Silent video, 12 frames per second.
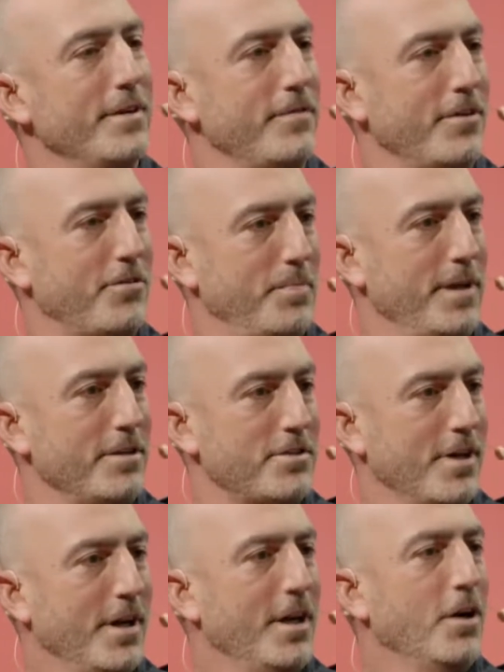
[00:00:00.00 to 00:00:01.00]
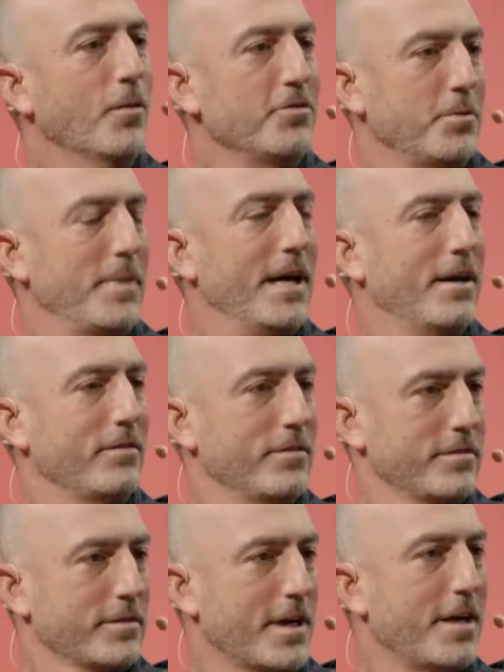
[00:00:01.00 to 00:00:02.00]
of your speech was
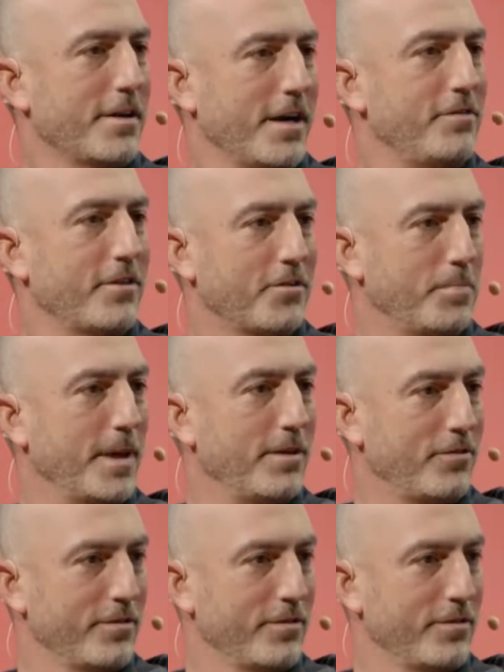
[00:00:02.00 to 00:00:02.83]
about colonizing space.